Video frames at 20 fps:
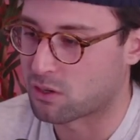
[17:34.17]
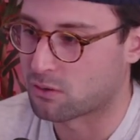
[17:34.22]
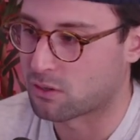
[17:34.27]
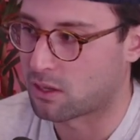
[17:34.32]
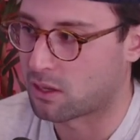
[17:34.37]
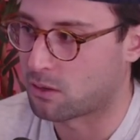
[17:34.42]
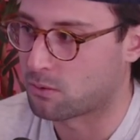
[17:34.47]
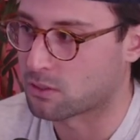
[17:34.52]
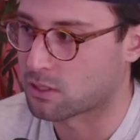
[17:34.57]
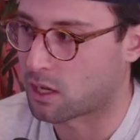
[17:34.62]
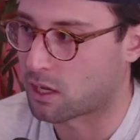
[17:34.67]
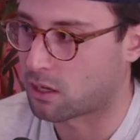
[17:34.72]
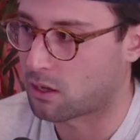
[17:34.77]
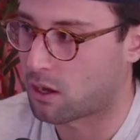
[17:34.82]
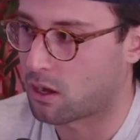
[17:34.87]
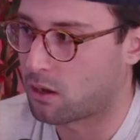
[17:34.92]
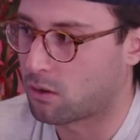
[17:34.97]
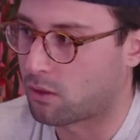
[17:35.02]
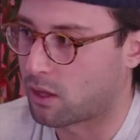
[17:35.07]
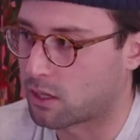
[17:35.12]
And he was
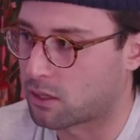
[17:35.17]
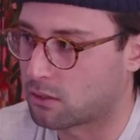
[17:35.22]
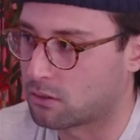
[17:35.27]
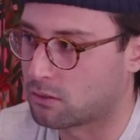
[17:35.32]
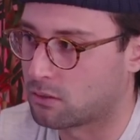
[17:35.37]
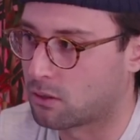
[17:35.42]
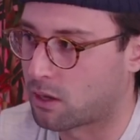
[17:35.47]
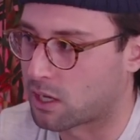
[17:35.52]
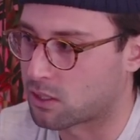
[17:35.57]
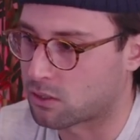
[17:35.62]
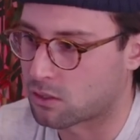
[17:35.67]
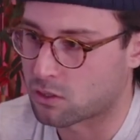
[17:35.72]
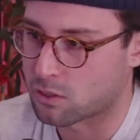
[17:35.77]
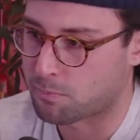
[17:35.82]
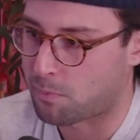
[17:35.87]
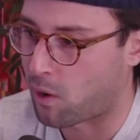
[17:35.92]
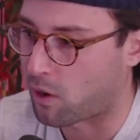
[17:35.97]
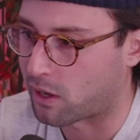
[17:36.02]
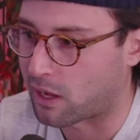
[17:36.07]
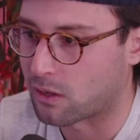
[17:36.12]
like, like you guys could
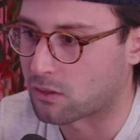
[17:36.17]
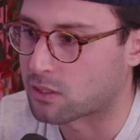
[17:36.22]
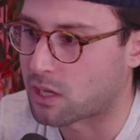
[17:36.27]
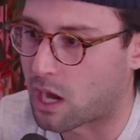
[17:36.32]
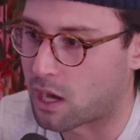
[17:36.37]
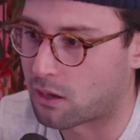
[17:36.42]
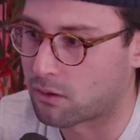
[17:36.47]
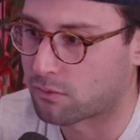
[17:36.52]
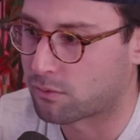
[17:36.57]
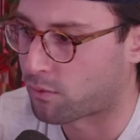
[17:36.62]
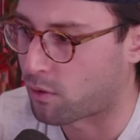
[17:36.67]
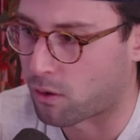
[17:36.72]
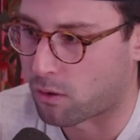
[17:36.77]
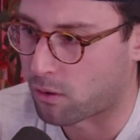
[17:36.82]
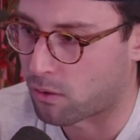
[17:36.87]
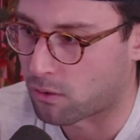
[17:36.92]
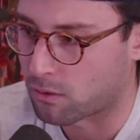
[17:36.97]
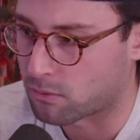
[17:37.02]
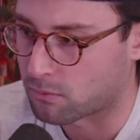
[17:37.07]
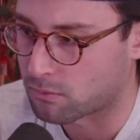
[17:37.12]
just park outside of
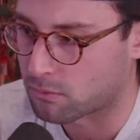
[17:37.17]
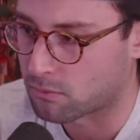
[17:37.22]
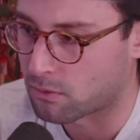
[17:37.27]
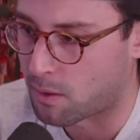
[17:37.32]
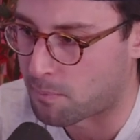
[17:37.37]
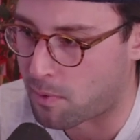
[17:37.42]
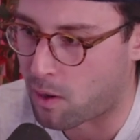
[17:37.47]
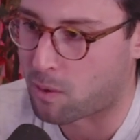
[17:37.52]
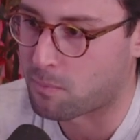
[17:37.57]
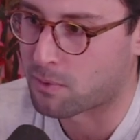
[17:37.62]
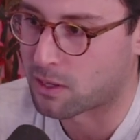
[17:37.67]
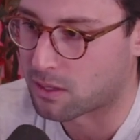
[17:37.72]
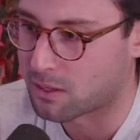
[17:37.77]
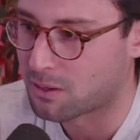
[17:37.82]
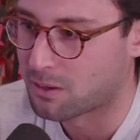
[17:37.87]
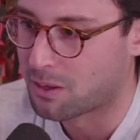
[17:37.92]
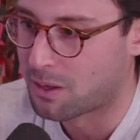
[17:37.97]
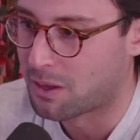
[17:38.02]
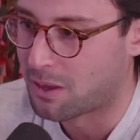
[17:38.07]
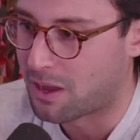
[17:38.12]
her
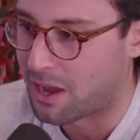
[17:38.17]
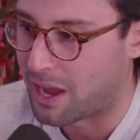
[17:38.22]
apartment.